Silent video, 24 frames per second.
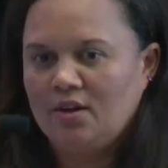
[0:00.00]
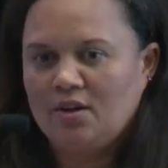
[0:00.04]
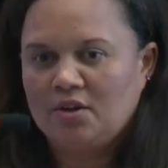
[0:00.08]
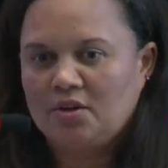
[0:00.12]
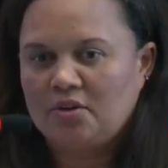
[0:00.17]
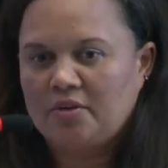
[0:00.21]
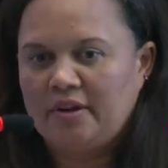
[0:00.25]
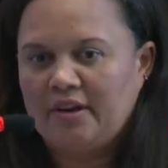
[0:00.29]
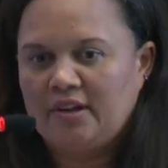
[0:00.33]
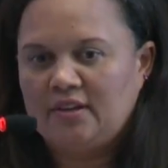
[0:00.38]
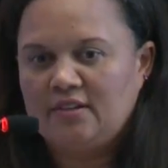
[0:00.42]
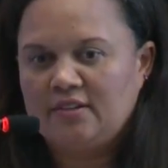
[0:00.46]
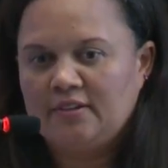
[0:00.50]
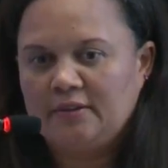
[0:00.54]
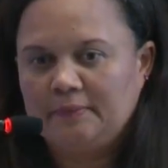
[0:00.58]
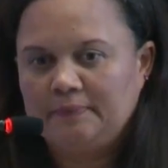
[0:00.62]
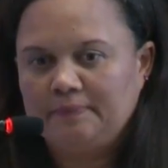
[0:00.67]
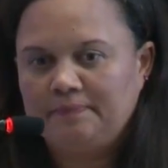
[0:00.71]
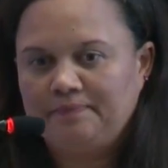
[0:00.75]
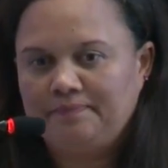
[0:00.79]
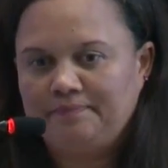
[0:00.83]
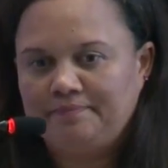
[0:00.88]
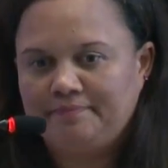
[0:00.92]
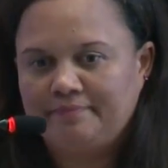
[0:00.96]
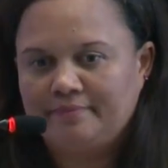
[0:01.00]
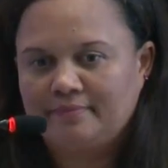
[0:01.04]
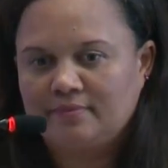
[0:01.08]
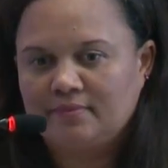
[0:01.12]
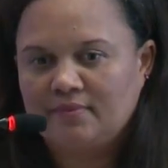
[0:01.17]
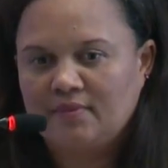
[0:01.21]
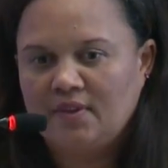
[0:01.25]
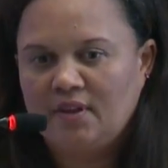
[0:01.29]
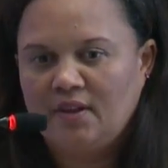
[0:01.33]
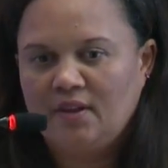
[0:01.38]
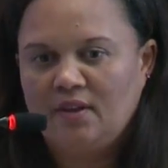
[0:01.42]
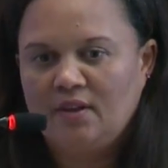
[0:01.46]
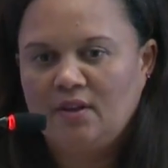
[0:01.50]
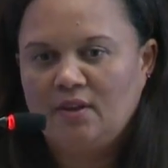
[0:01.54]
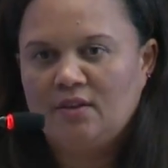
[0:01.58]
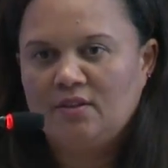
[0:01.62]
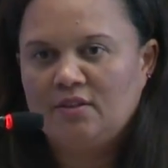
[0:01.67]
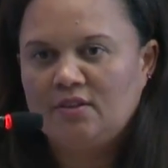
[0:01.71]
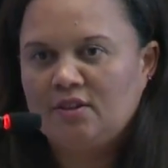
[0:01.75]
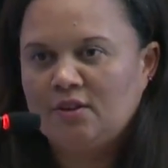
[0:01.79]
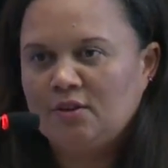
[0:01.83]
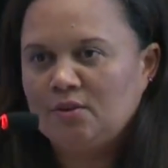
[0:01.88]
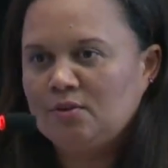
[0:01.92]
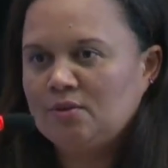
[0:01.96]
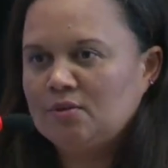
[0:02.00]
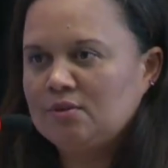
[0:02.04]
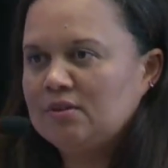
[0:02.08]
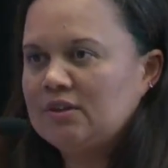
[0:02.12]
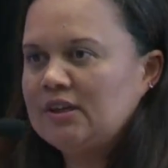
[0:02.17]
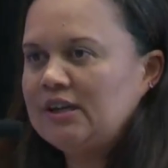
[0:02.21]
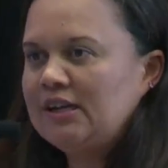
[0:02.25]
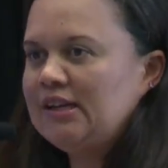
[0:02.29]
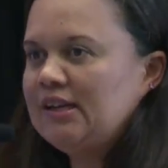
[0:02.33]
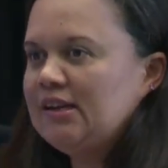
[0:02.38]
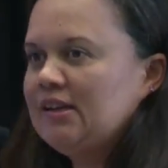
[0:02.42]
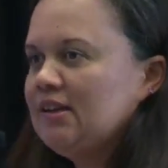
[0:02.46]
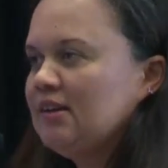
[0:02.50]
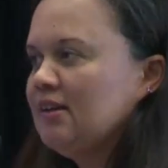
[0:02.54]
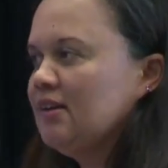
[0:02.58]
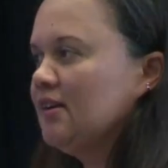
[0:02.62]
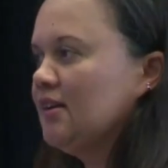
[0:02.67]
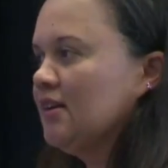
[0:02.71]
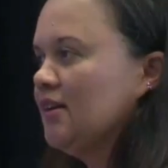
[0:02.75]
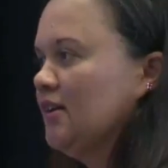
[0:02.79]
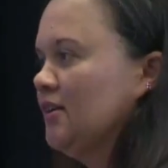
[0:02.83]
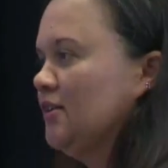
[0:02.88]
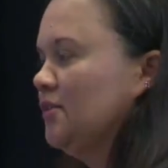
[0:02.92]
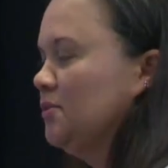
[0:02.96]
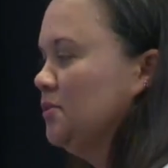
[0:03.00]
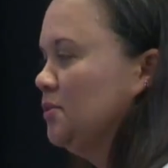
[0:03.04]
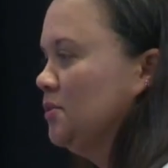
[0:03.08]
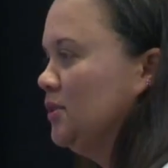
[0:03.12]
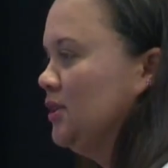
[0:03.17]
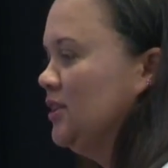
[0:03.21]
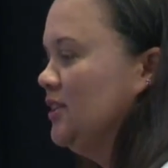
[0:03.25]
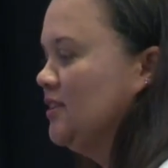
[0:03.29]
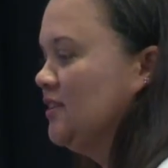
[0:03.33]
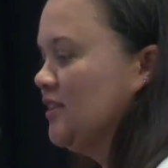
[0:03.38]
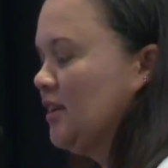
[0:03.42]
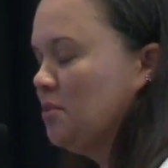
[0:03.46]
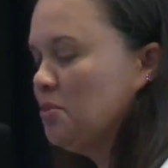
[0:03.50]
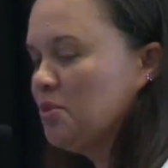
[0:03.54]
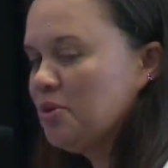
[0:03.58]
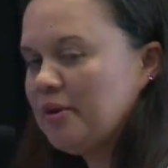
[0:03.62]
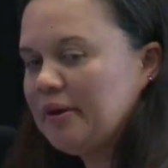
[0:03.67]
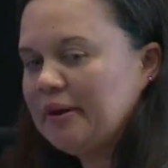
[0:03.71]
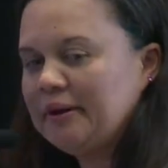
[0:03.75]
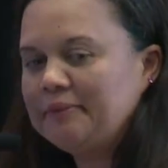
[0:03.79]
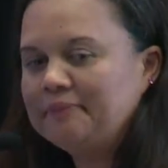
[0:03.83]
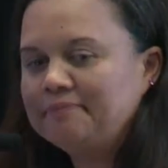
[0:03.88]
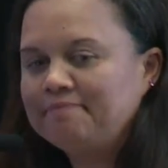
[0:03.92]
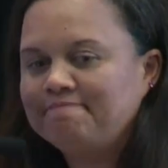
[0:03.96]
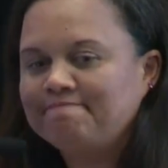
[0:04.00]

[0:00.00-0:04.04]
Great. So really, in summary,